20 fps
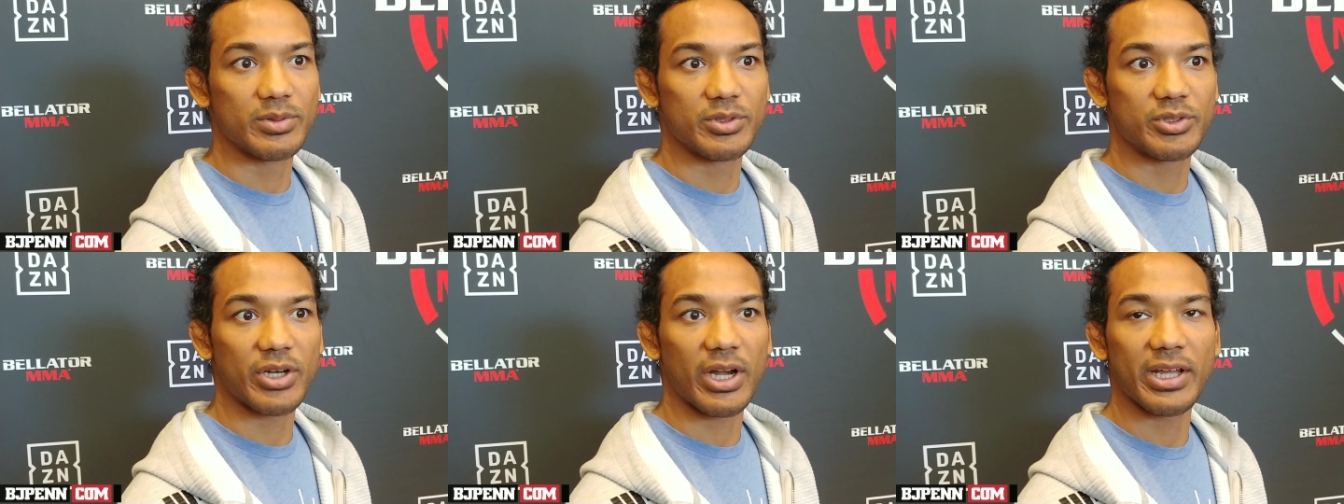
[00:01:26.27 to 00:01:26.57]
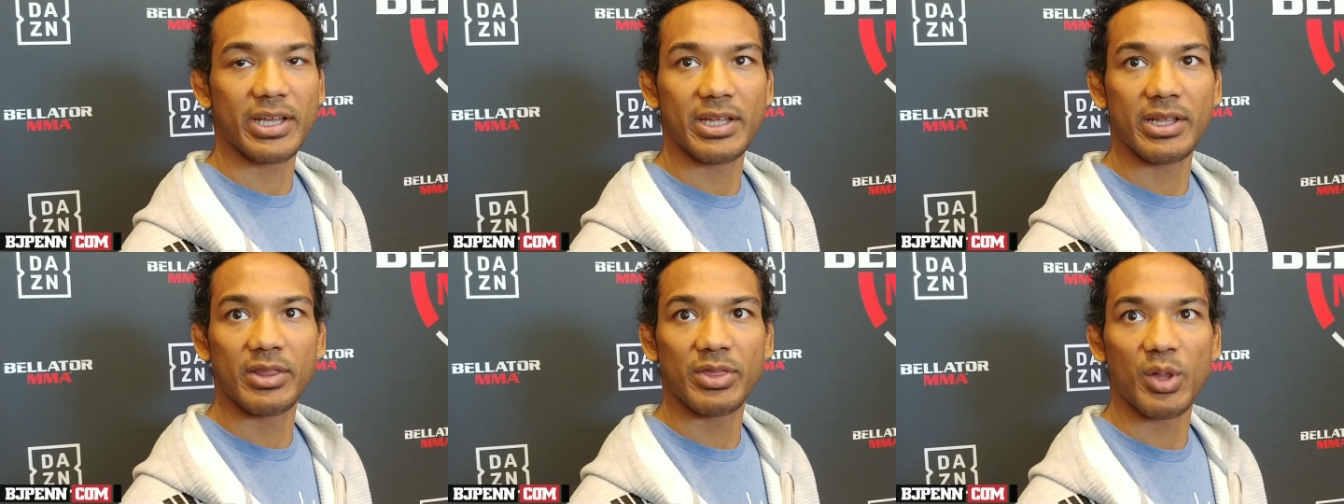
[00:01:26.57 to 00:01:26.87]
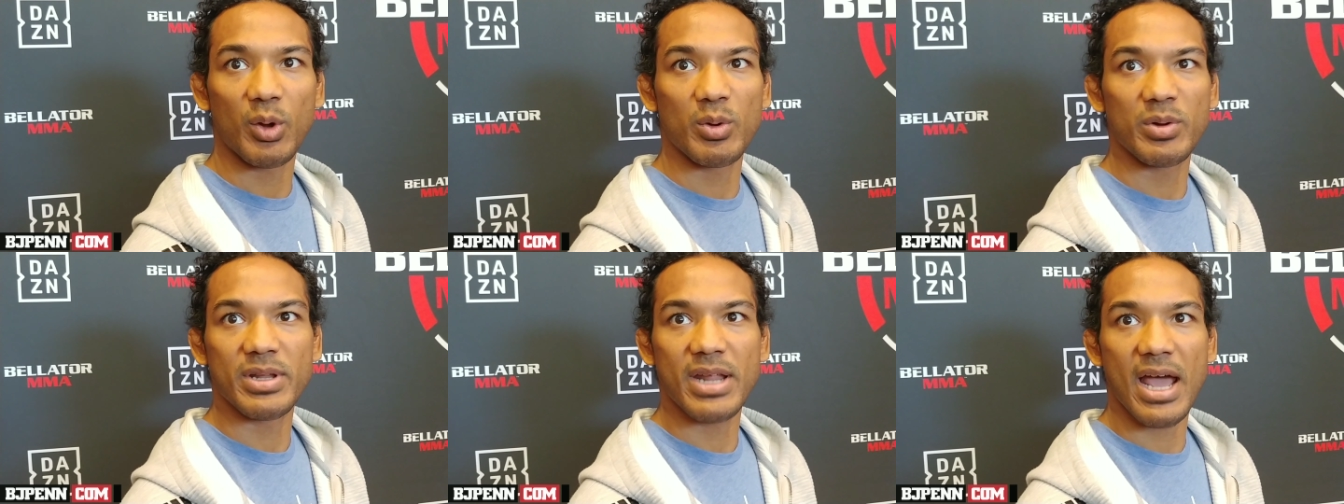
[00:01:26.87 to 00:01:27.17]
striking,
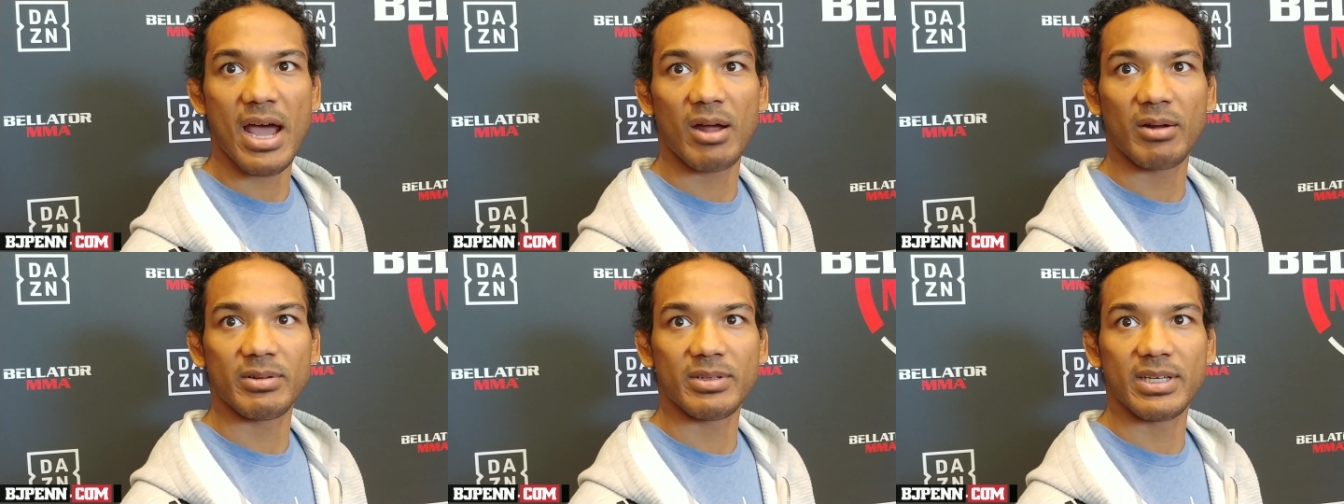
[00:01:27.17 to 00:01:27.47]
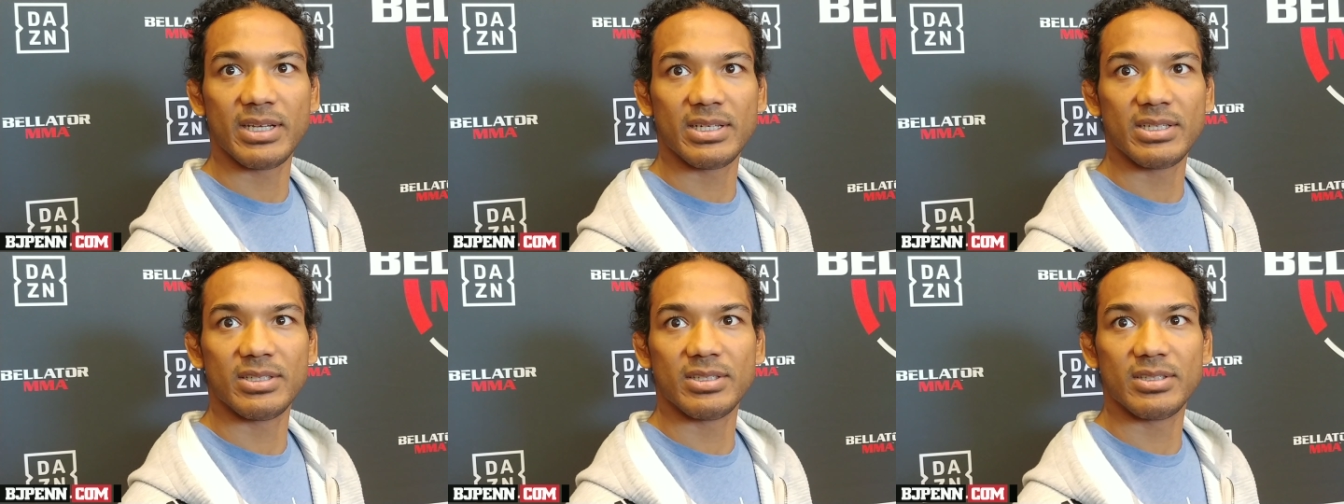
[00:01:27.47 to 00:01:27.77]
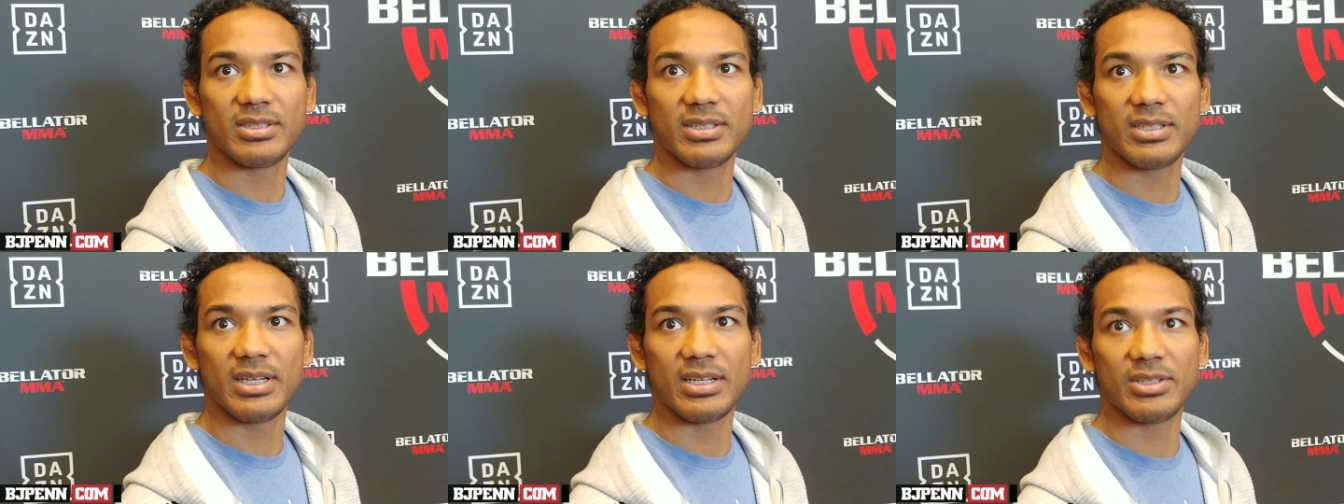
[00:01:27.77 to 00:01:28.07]
throwing down,
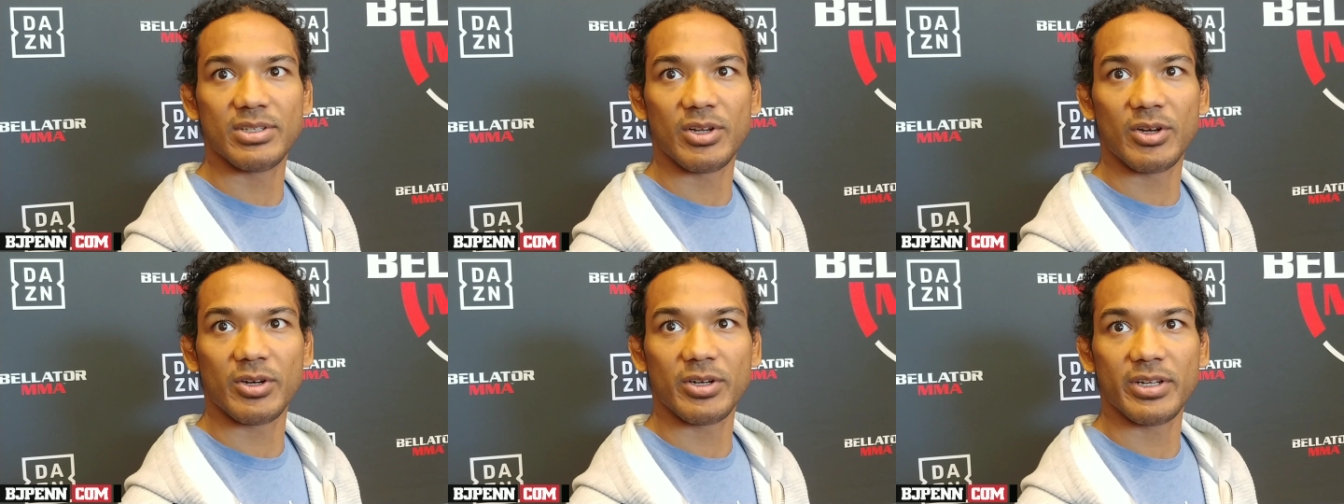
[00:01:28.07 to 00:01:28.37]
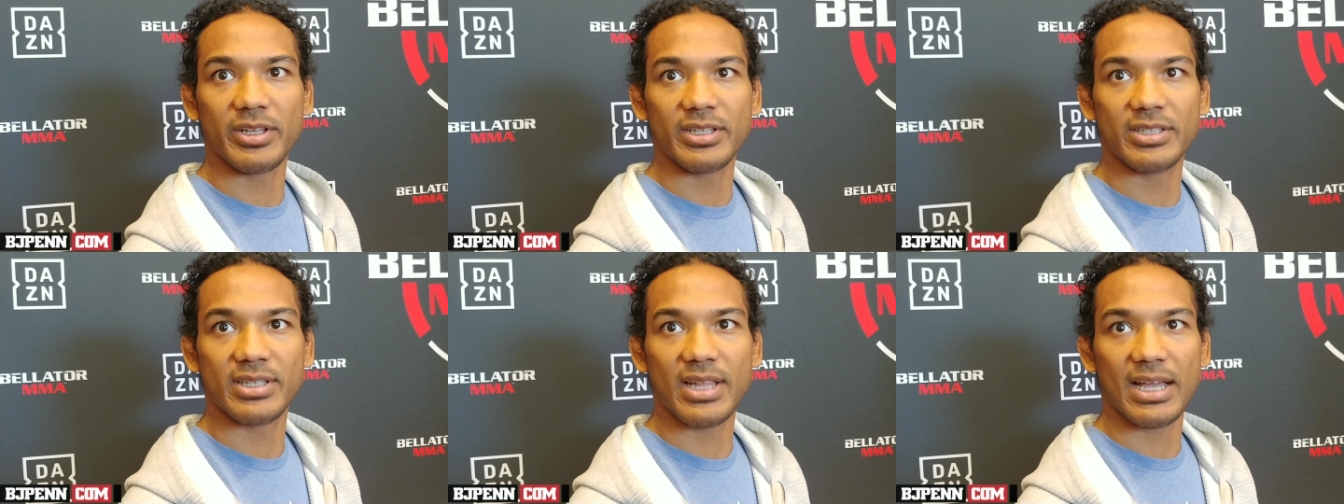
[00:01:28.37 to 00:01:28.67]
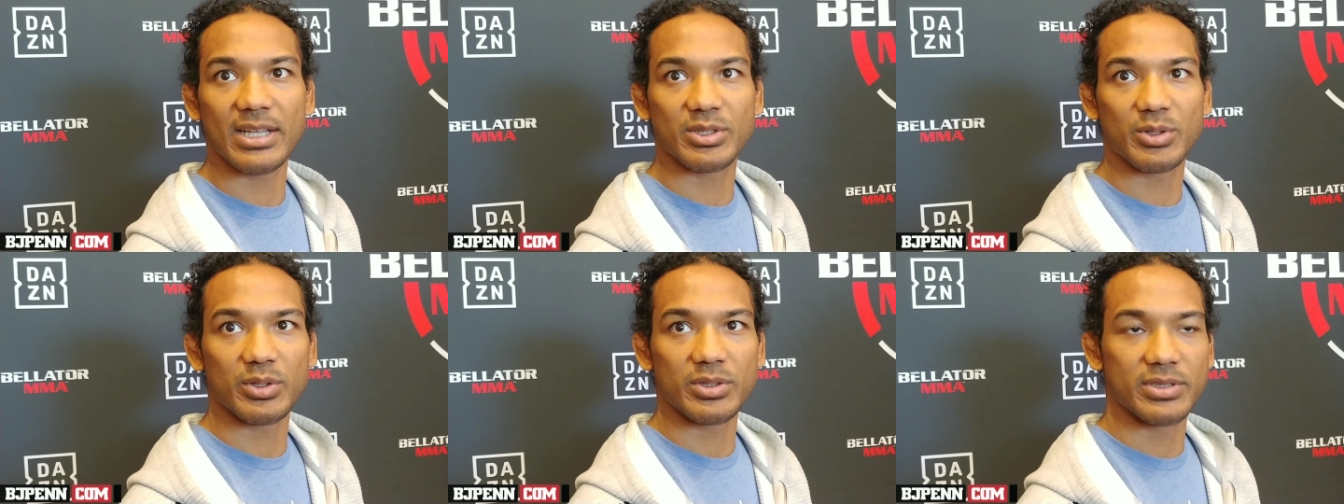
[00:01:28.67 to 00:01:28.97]
getting dirty, and
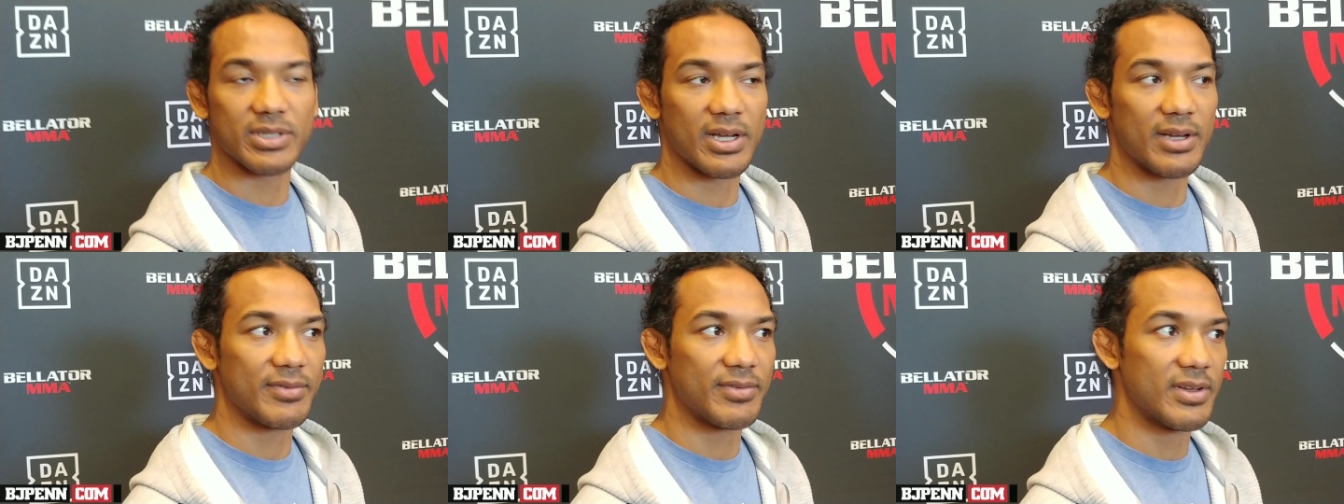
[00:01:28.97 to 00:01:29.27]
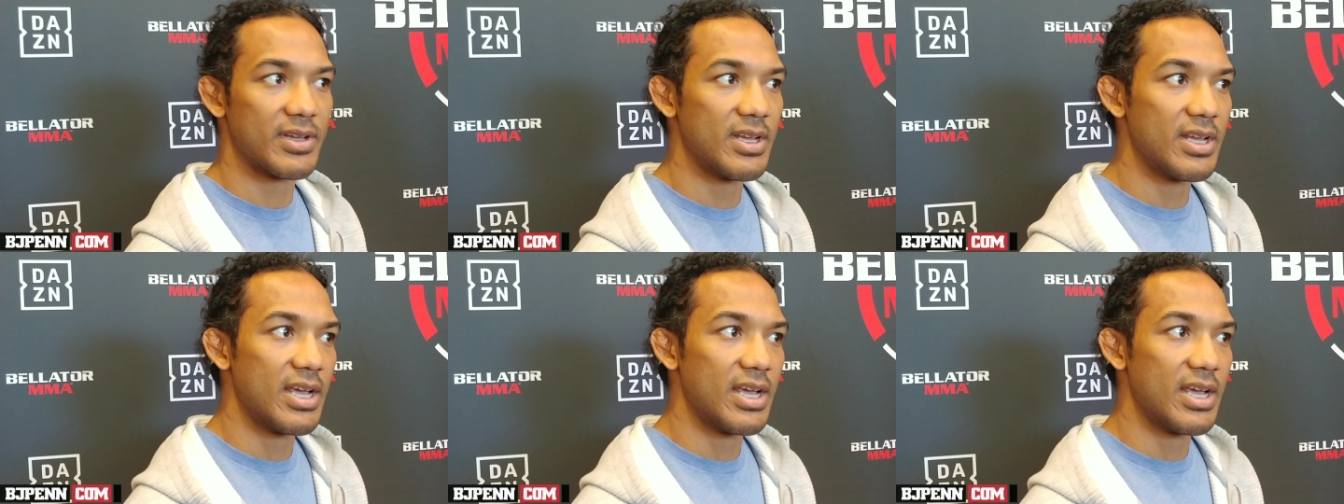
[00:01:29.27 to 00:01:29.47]
that sort of stuff.